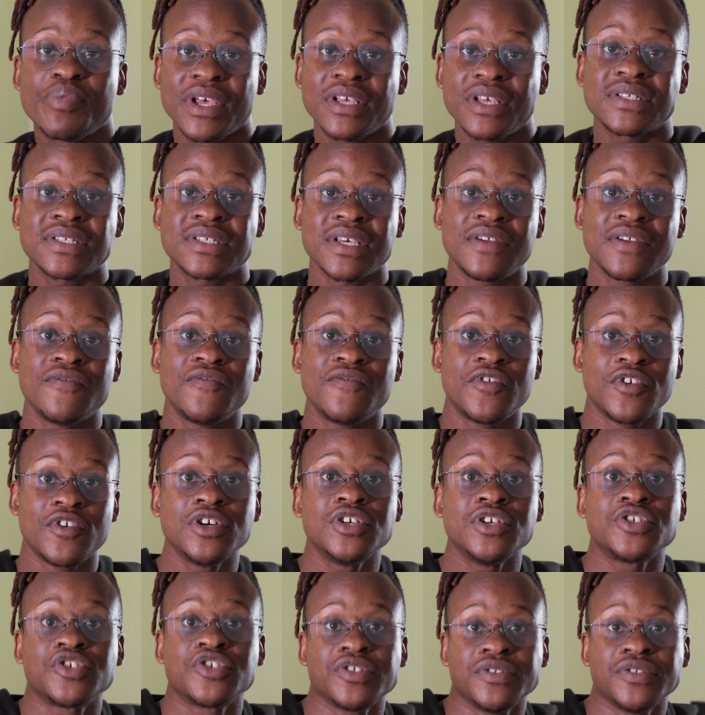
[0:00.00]
is
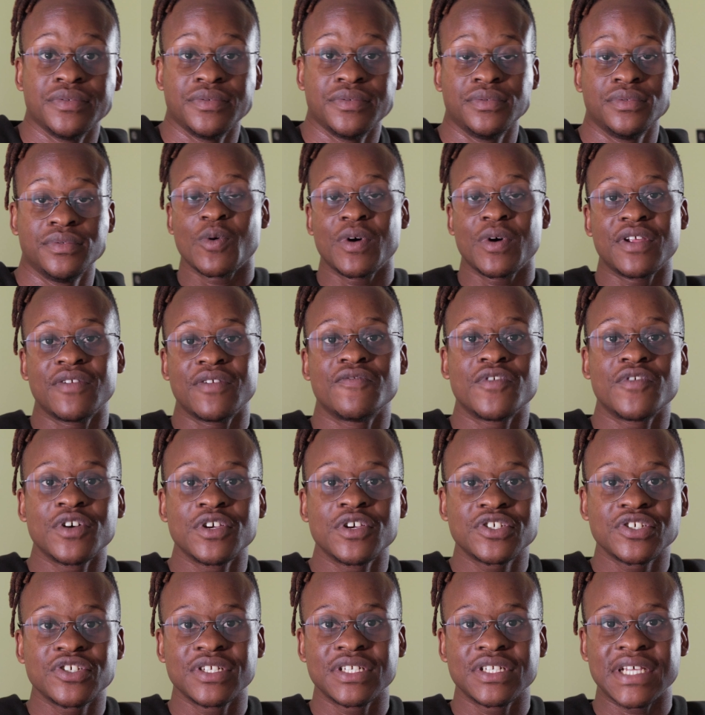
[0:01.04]
inversion. What
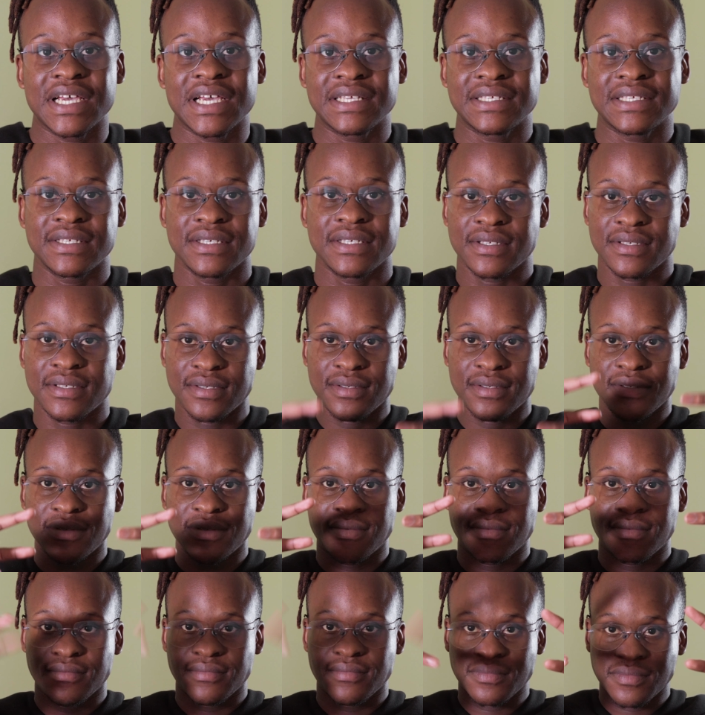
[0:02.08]
inversion does is
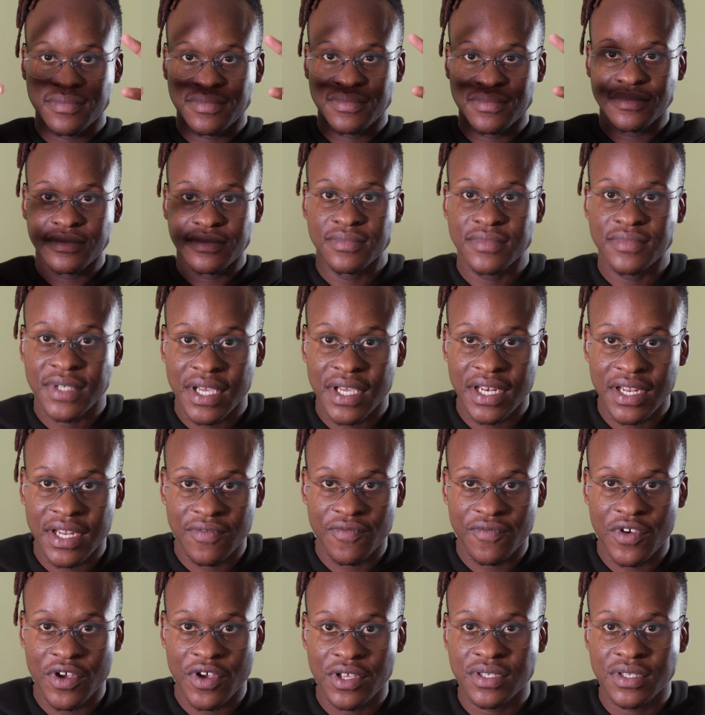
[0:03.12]
it
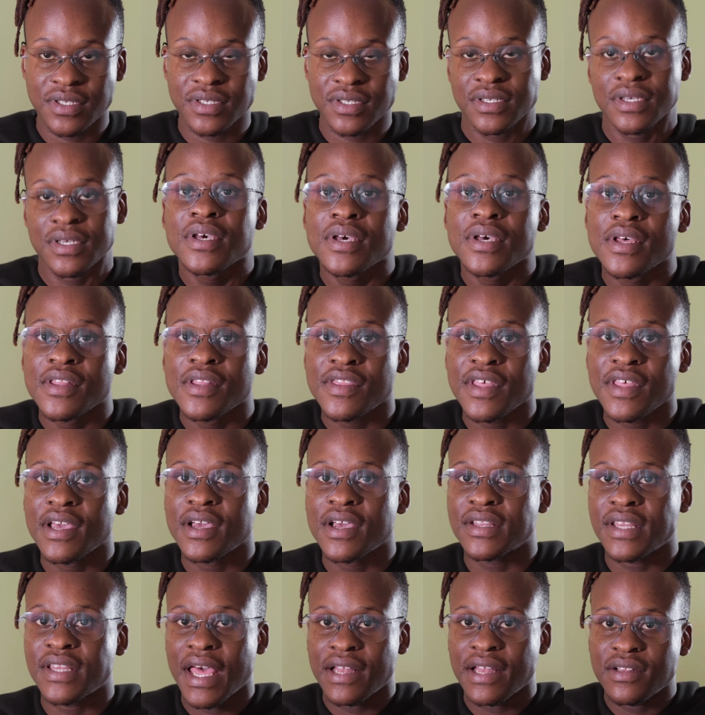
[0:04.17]
inverts.
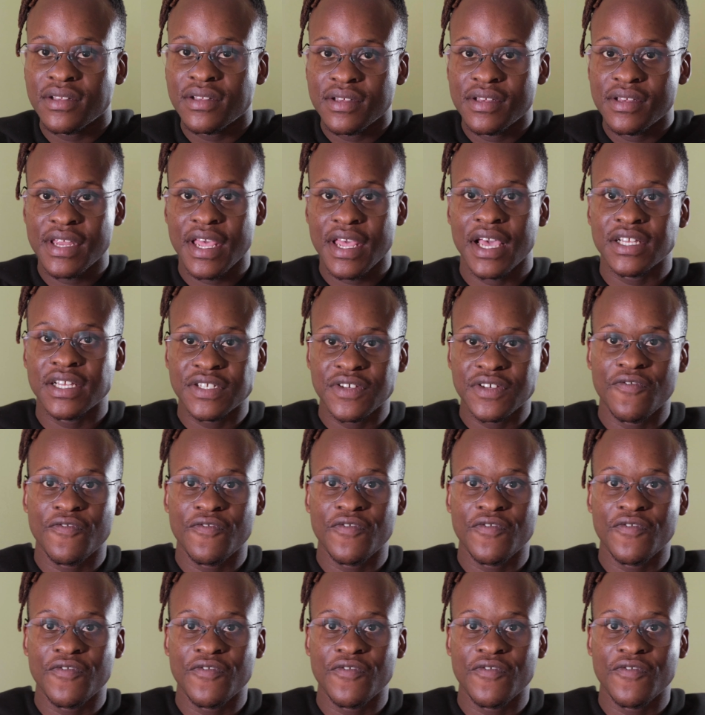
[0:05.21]
Think that negative